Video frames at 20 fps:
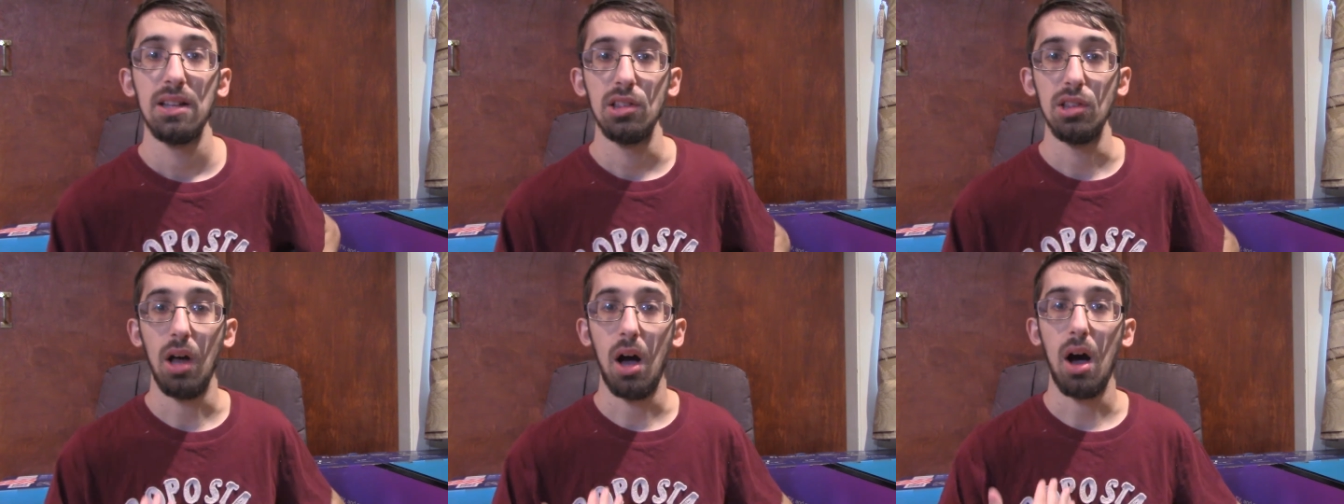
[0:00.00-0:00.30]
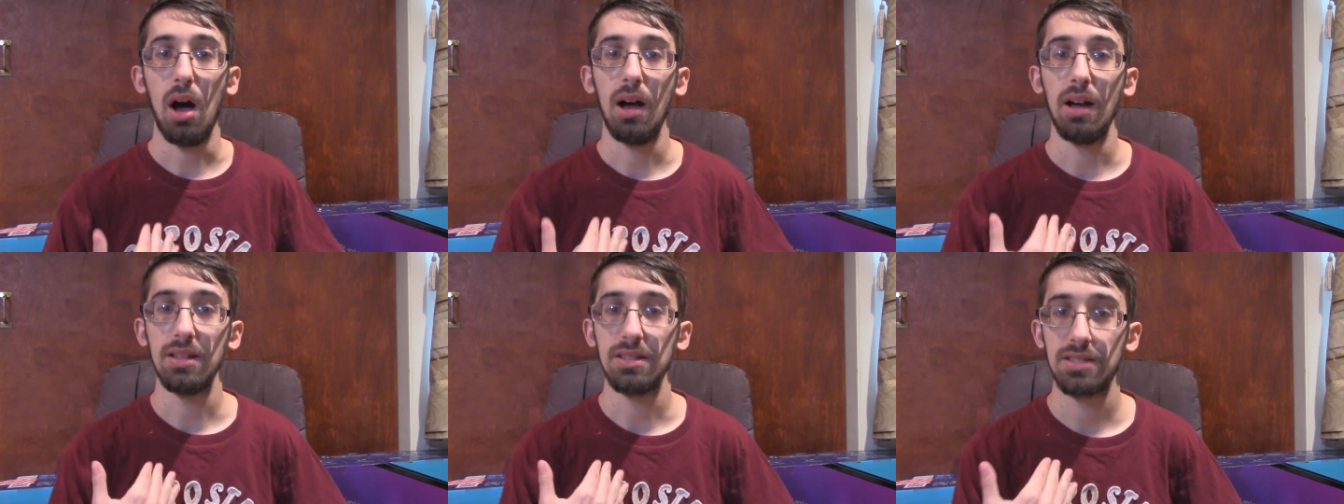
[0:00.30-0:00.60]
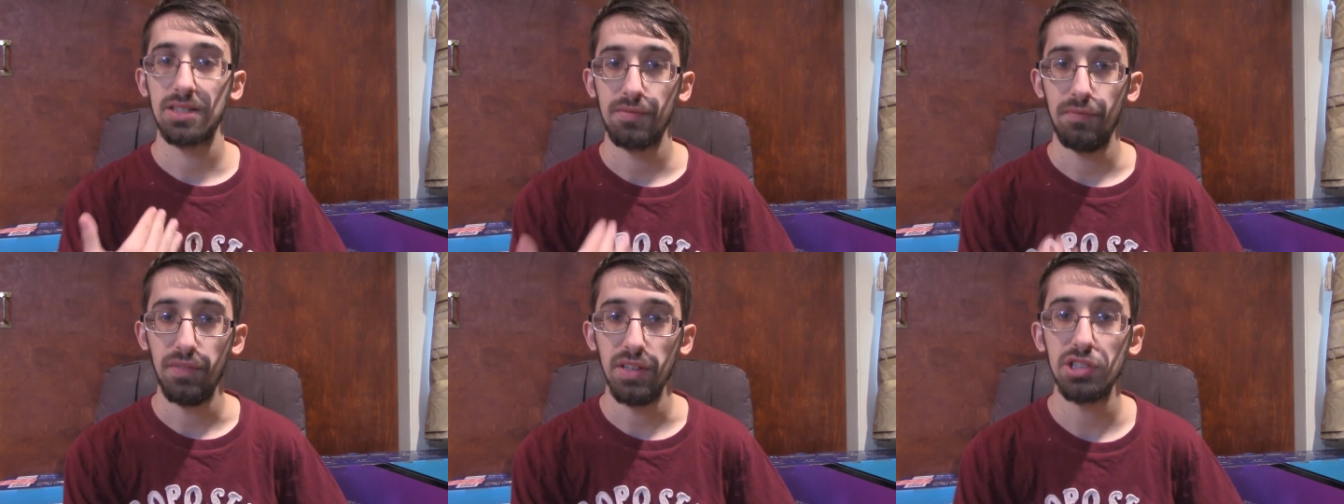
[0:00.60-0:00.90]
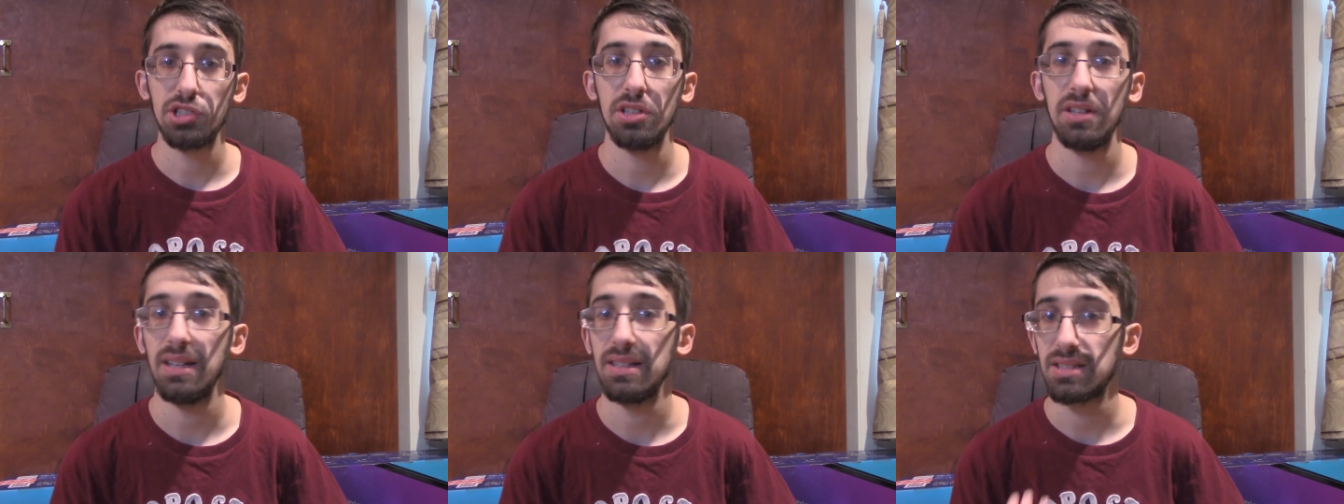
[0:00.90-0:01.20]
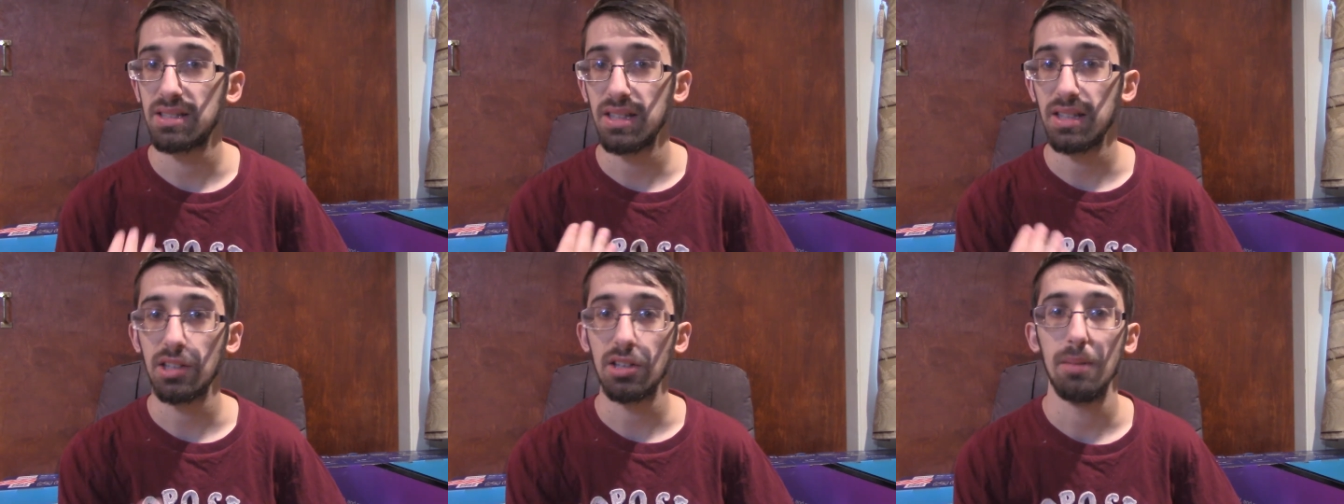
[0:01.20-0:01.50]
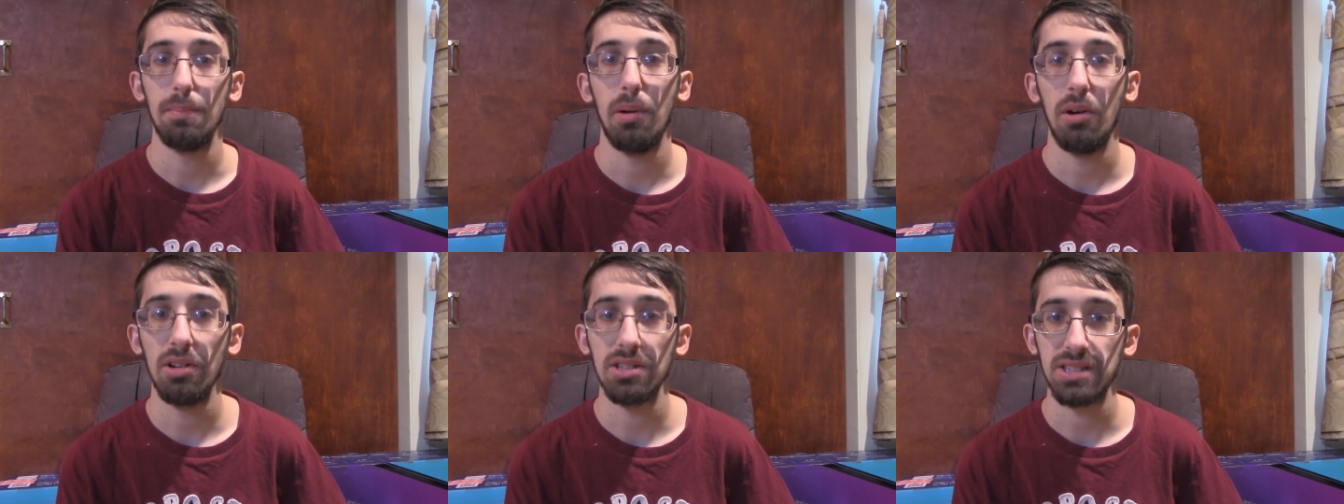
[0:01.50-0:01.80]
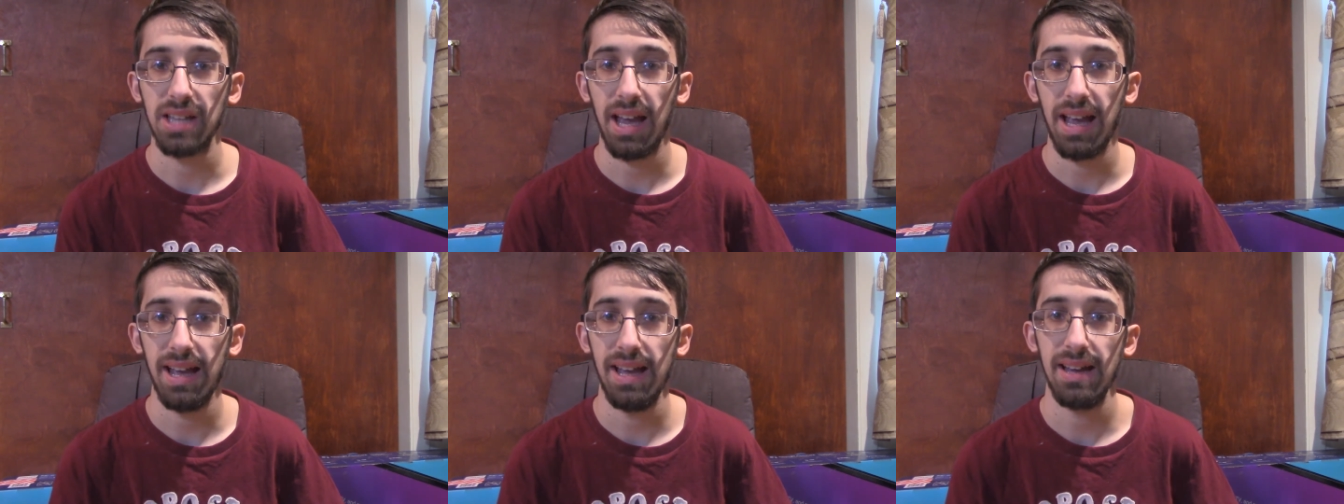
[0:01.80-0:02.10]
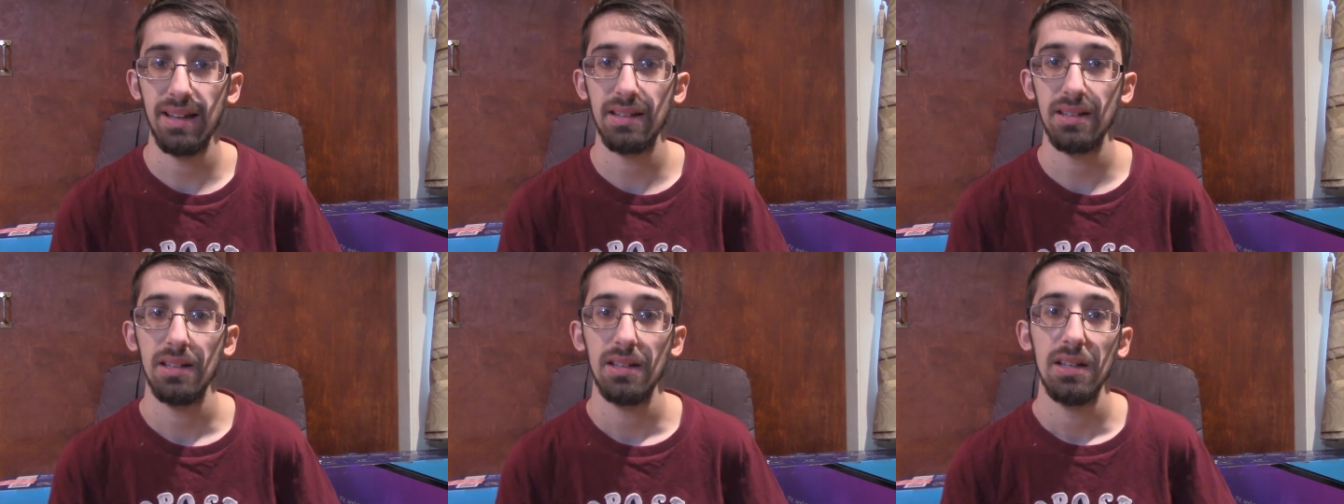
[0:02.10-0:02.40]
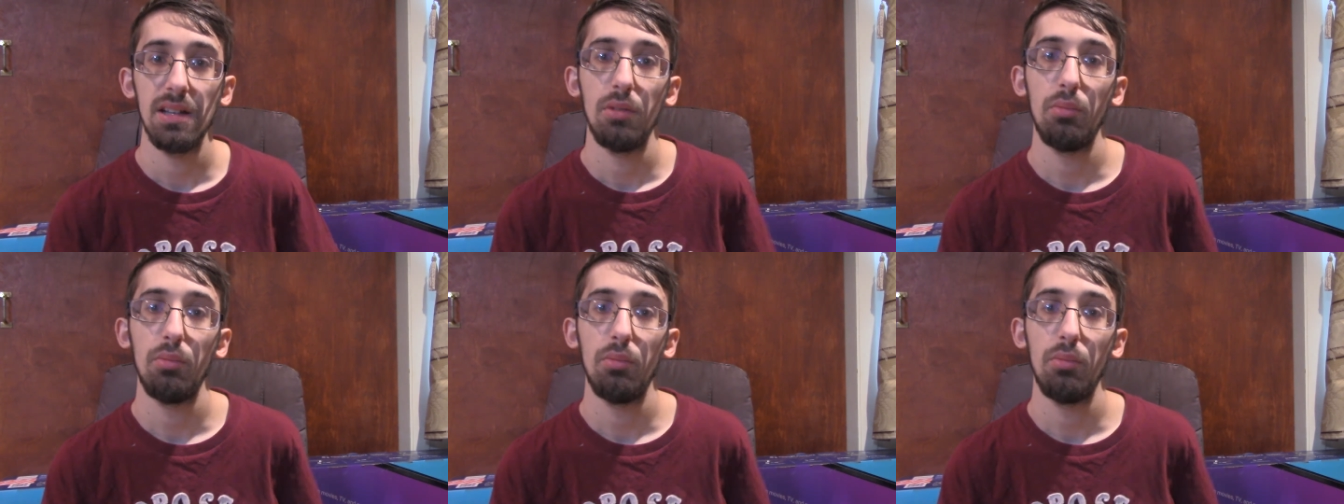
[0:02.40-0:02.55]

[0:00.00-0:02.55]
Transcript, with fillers: uh, vision and seeing your opponent's hand